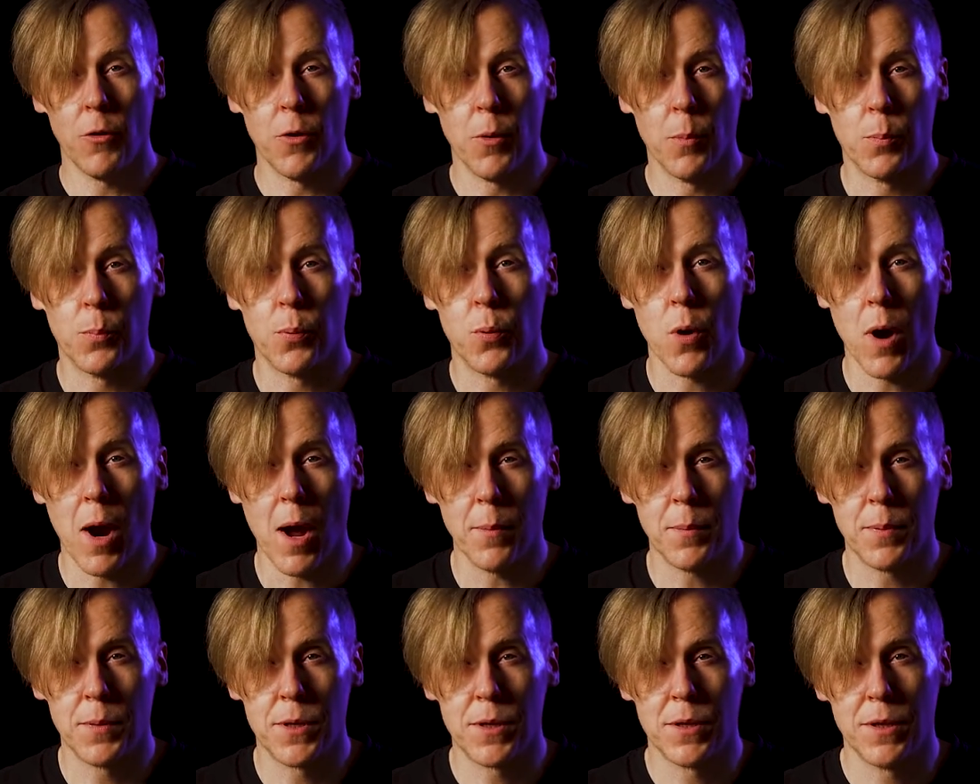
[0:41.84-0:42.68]
the
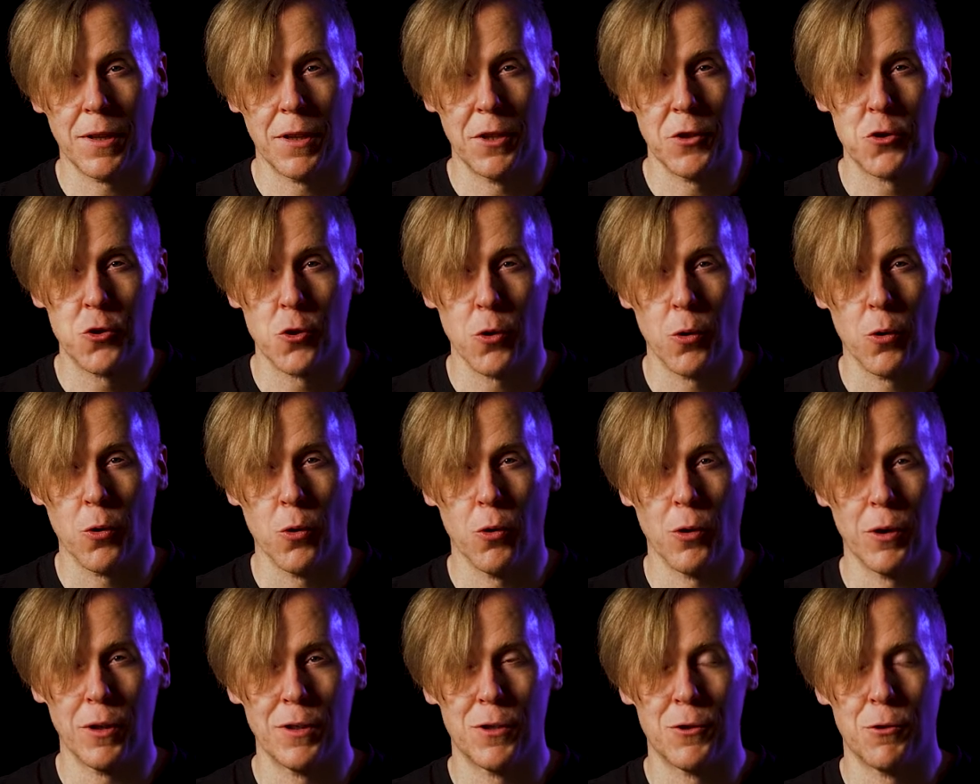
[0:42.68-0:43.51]
props that you're
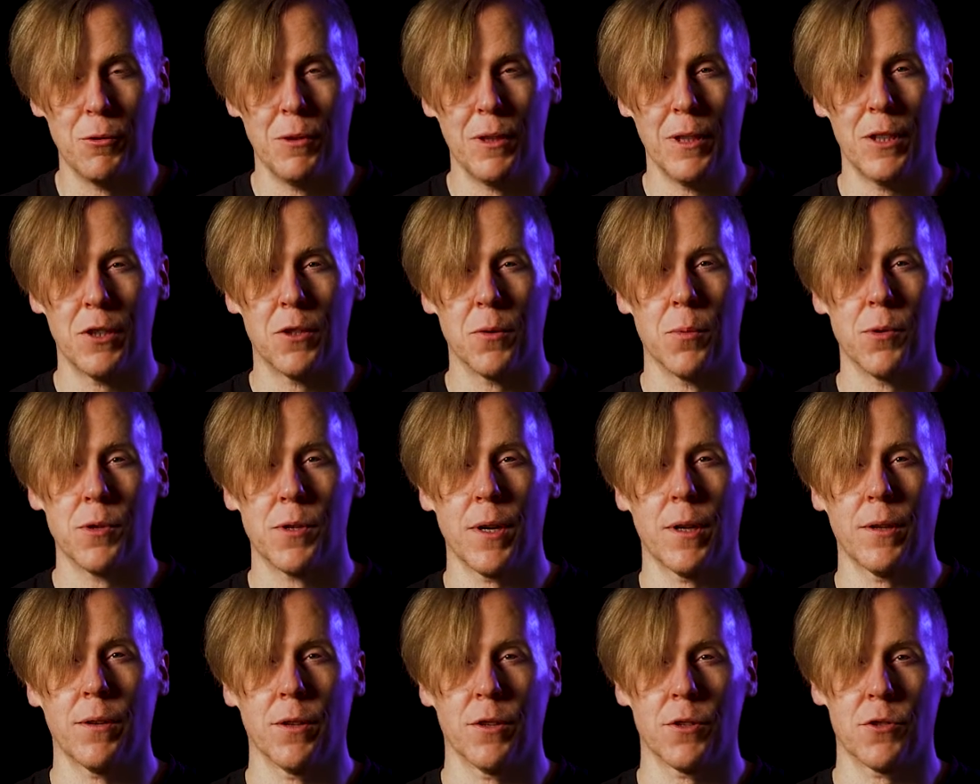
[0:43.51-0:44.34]
going to need to
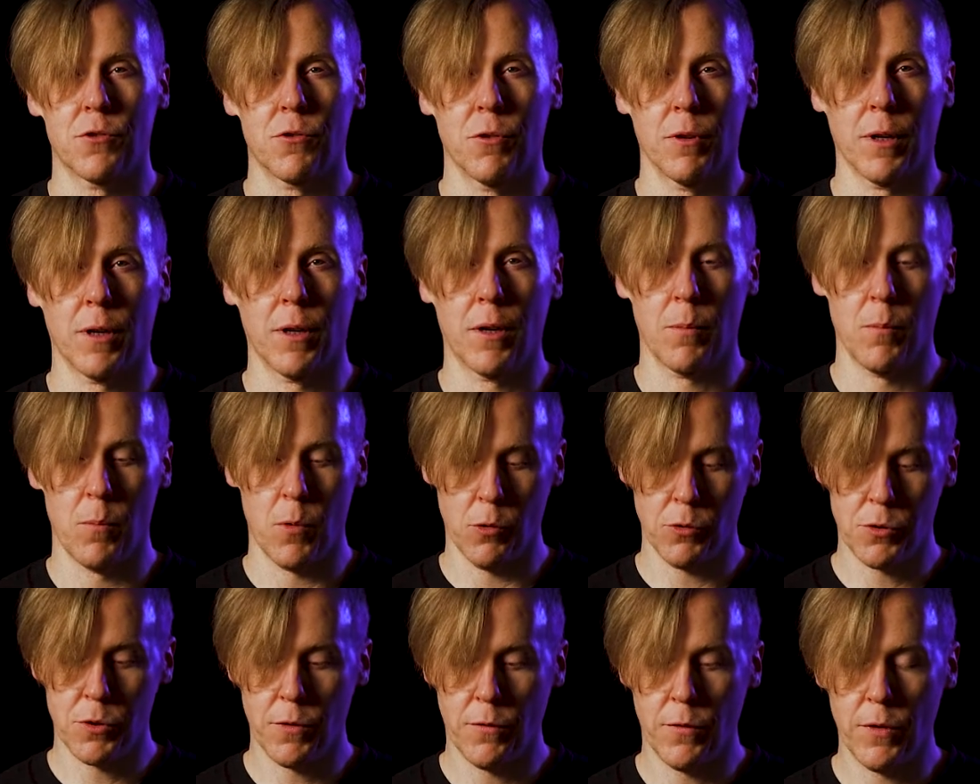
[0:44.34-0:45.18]
present this trick.
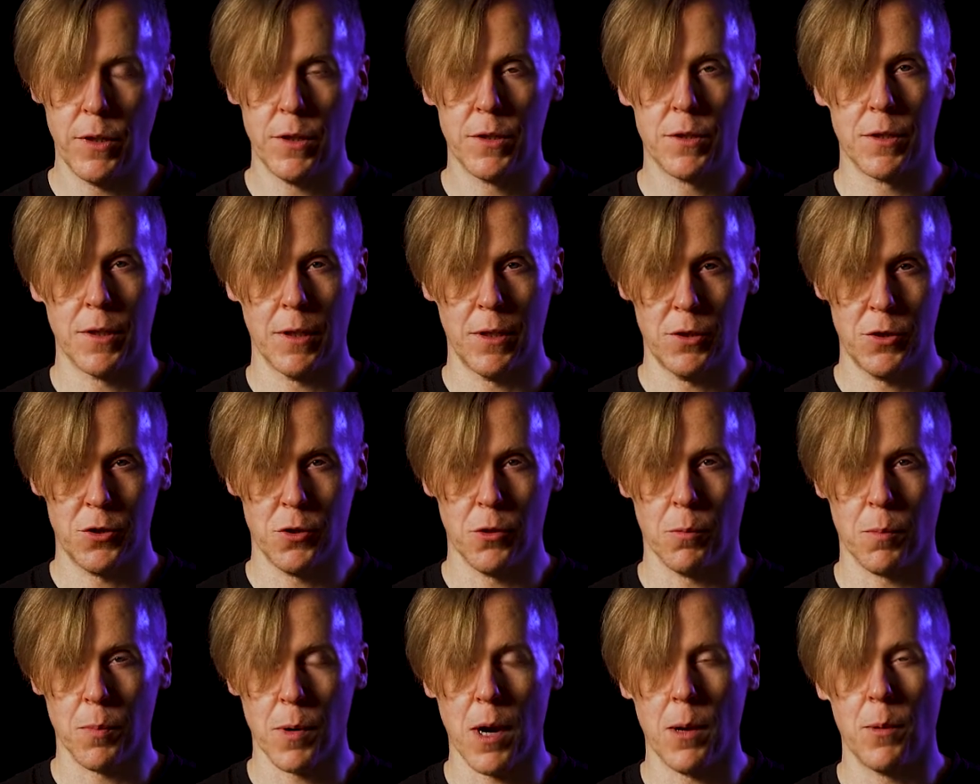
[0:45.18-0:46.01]
Most of these things
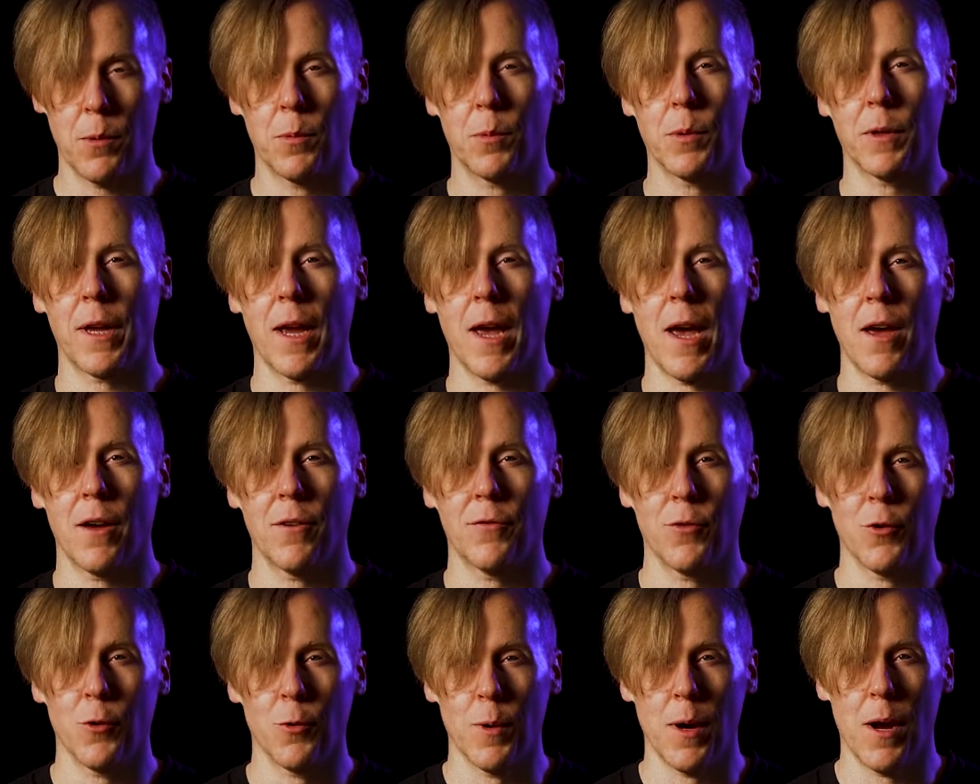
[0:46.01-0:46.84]
you'll probably
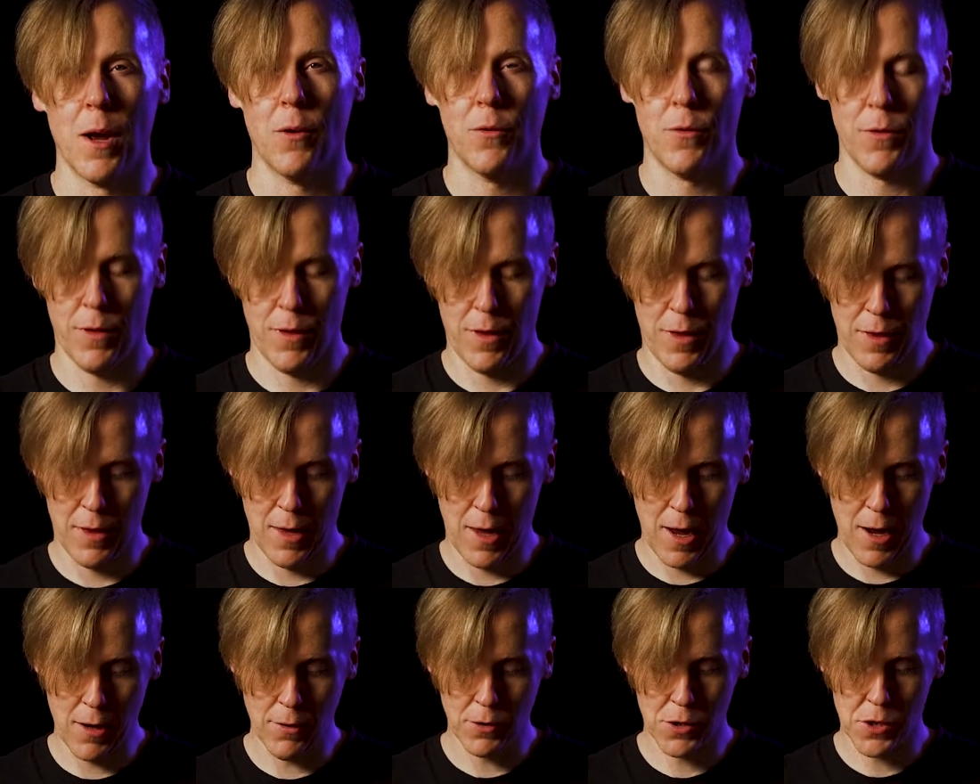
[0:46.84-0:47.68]
have around the
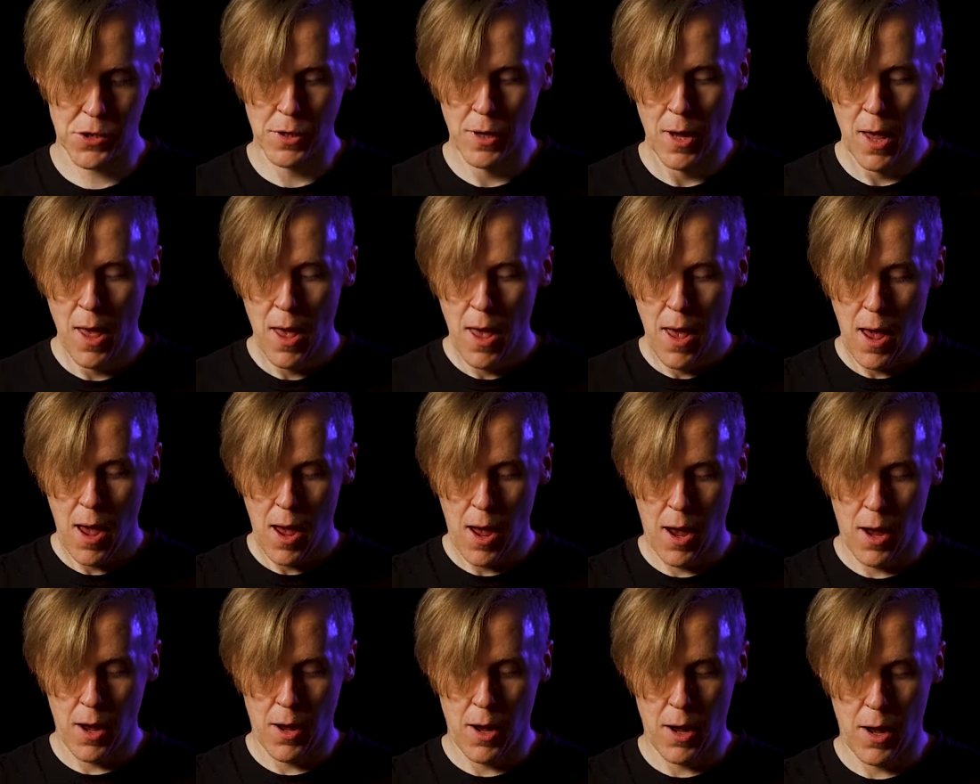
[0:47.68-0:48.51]
house.
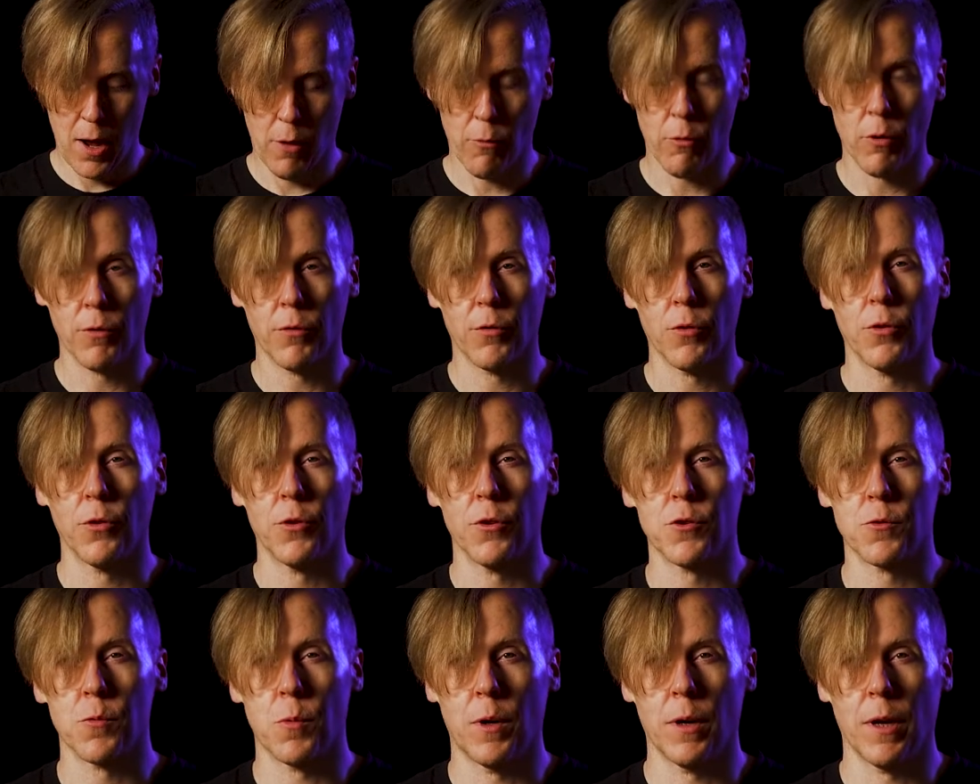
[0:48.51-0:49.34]
However,
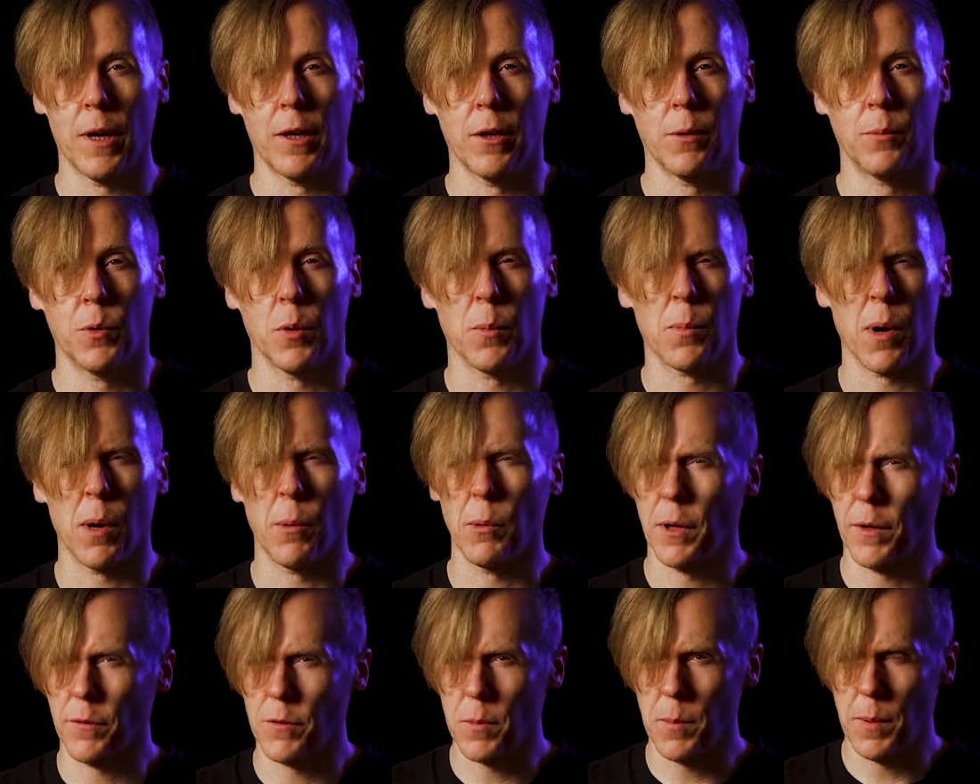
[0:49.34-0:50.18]
there's one item you'll
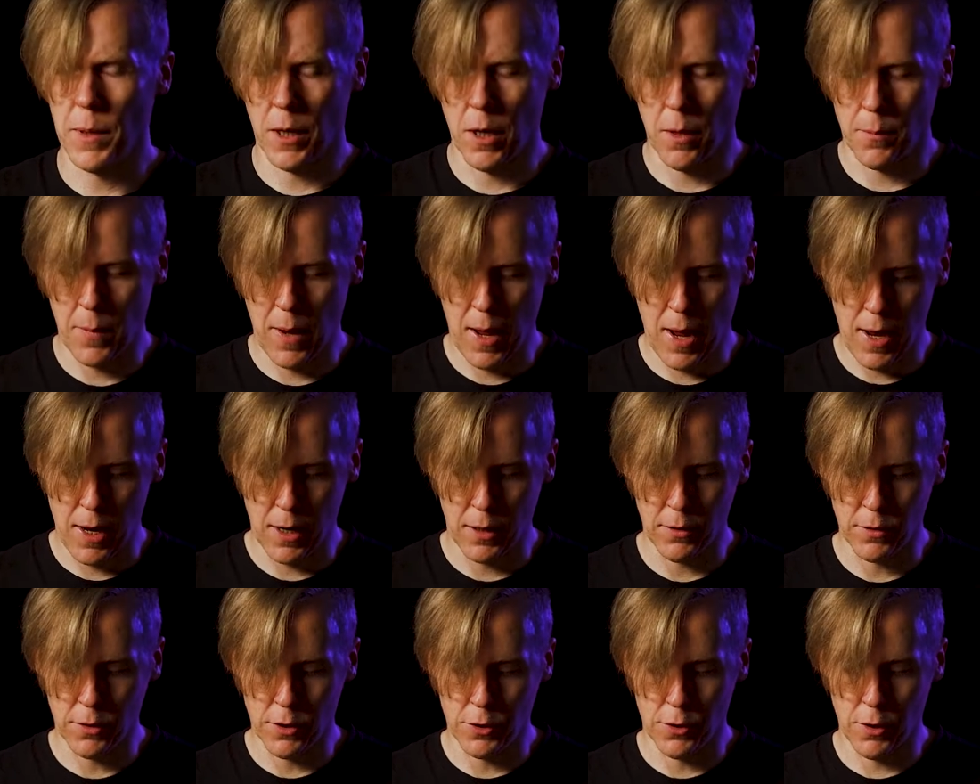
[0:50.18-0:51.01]
probably have to pick up
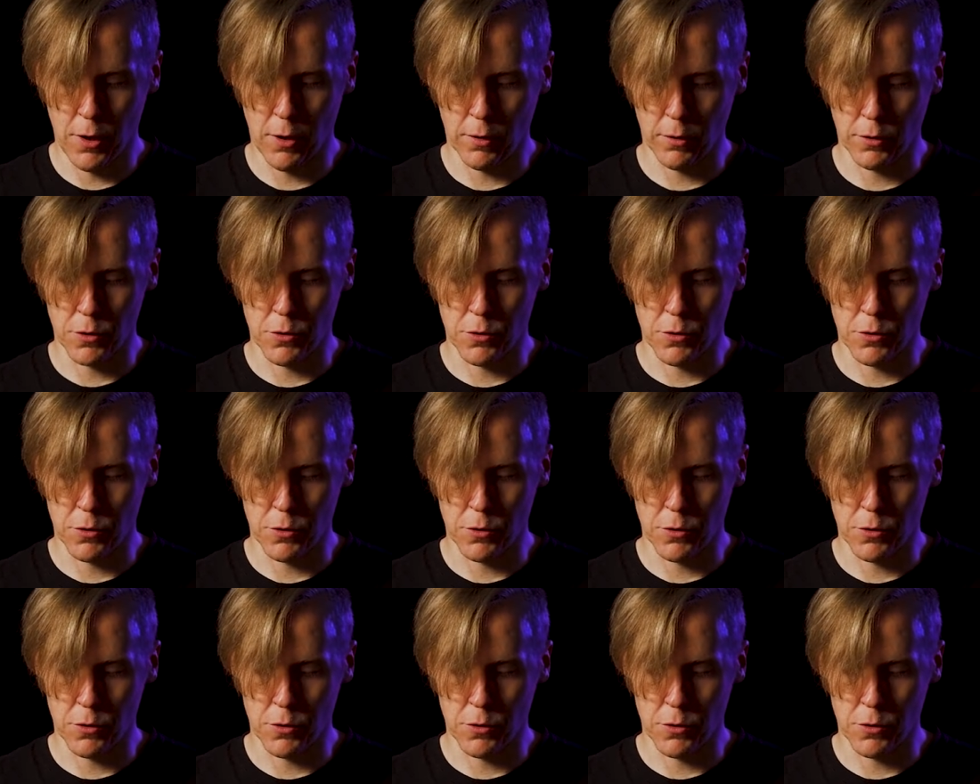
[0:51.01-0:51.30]
at the dollar